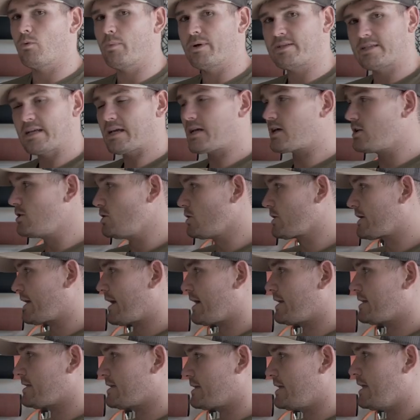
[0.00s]
when we take a
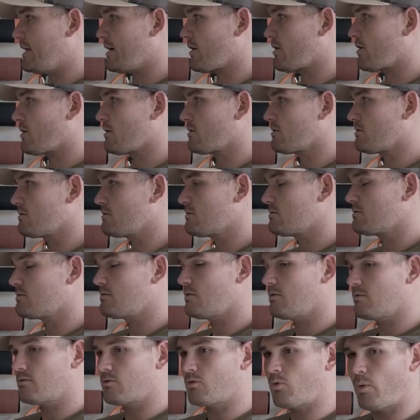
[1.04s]
look at gear,
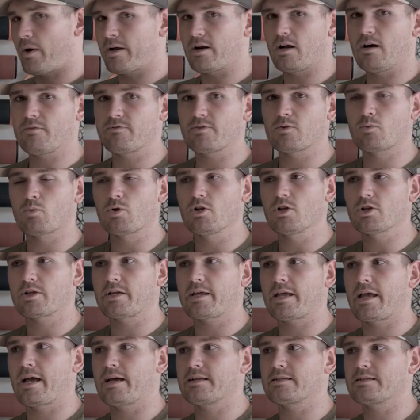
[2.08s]
quite often we're
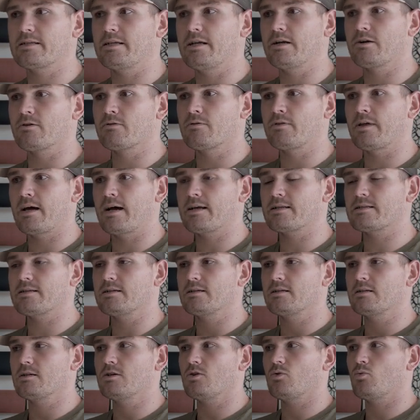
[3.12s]
looking at gear
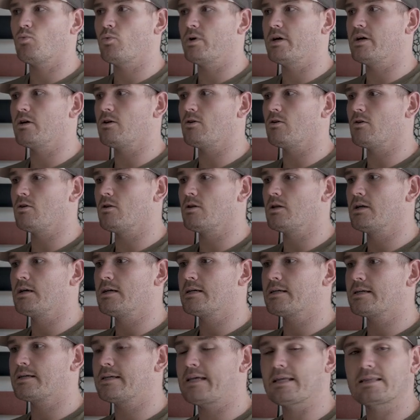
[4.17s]
that
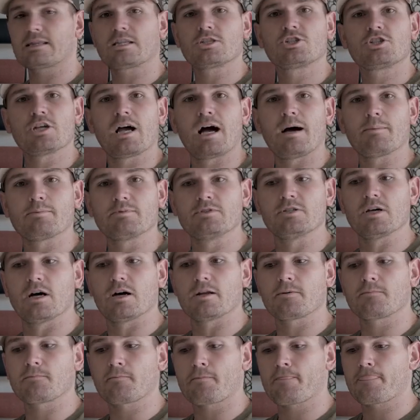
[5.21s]
will get the job
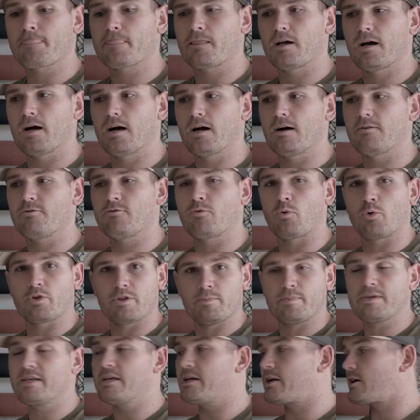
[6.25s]
done
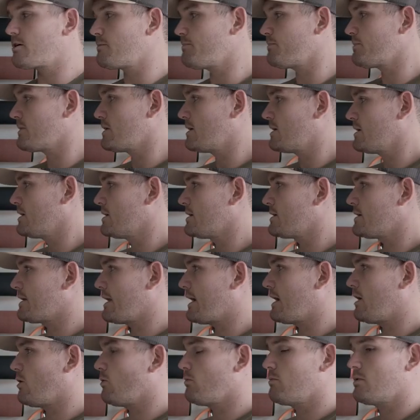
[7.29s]
for the beginner.
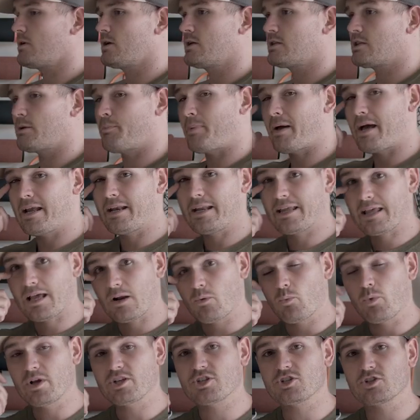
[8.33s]
Now,
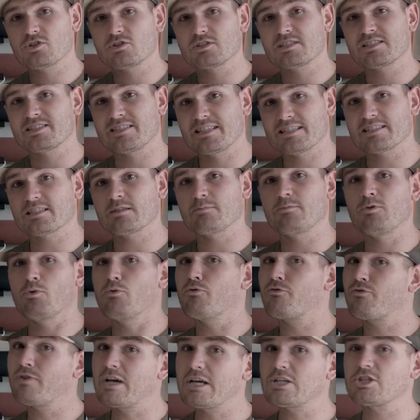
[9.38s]
depending on which
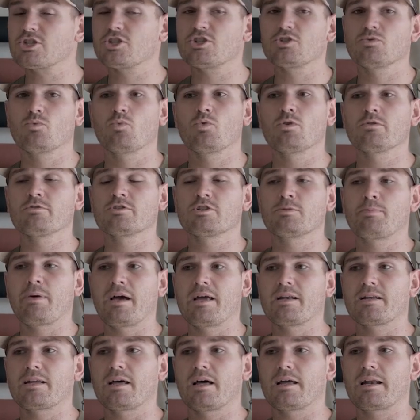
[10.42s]
system you fish will
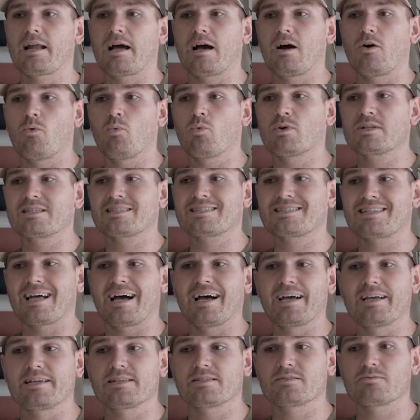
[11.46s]
depend on what
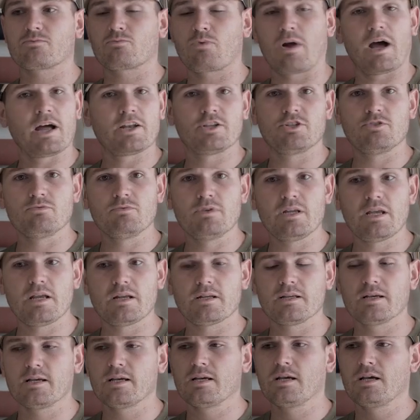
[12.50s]
size rod you
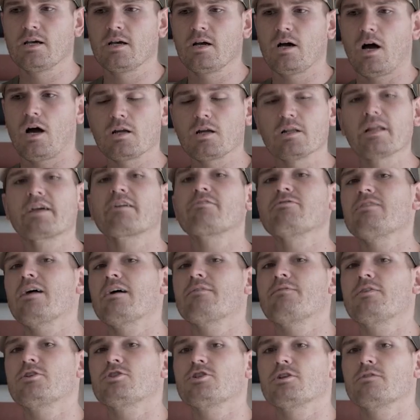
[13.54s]
need. Unlike
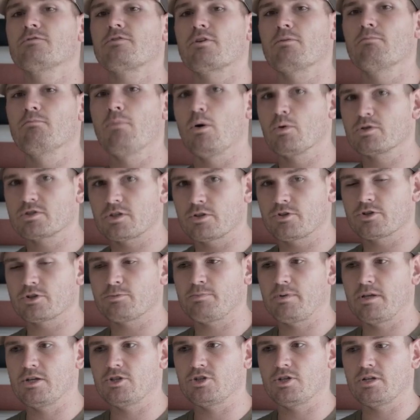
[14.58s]
fly fishing for most
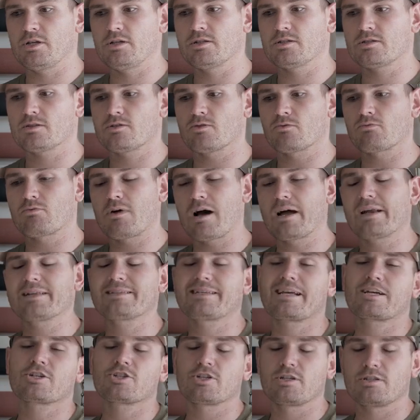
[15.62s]
other species, the
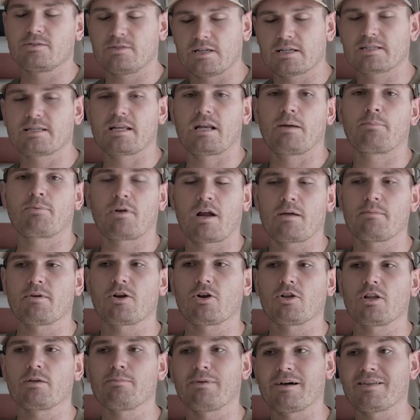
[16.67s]
rod is actually dictated
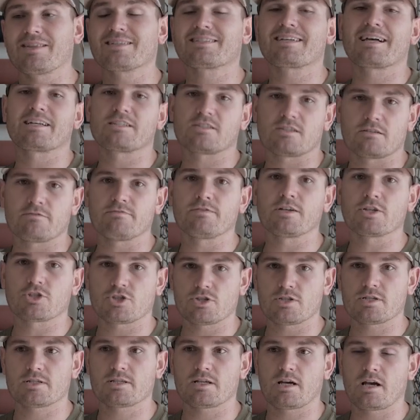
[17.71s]
primarily by the size of the
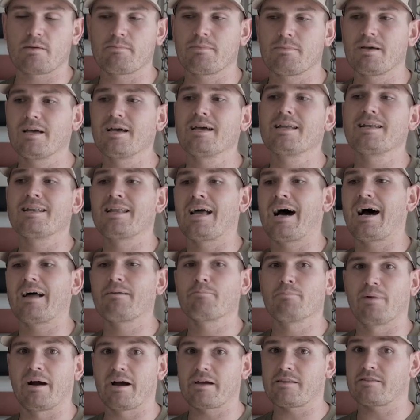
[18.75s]
fish this time,
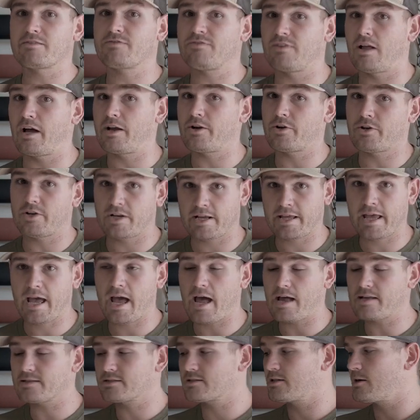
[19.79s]
not by the fly you're going to
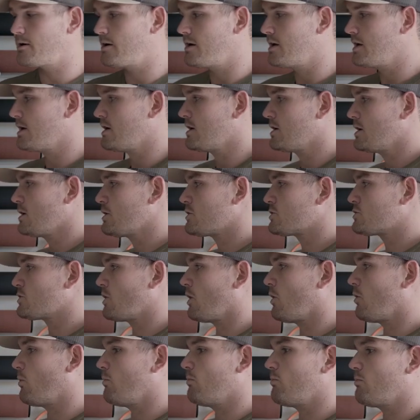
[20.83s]
cast.
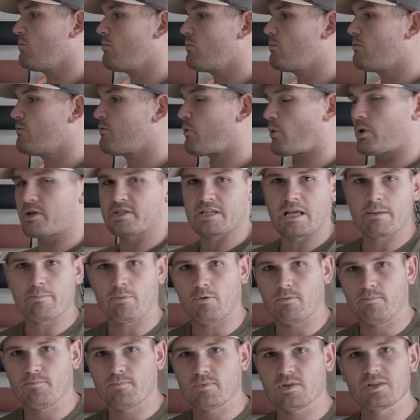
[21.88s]
So, for
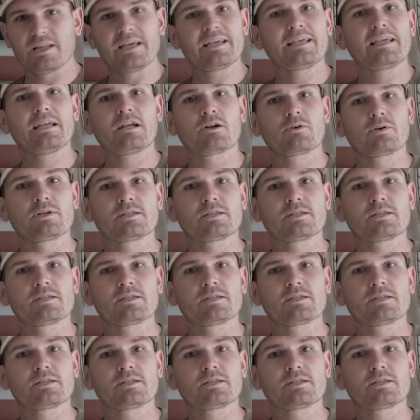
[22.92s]
example, Lake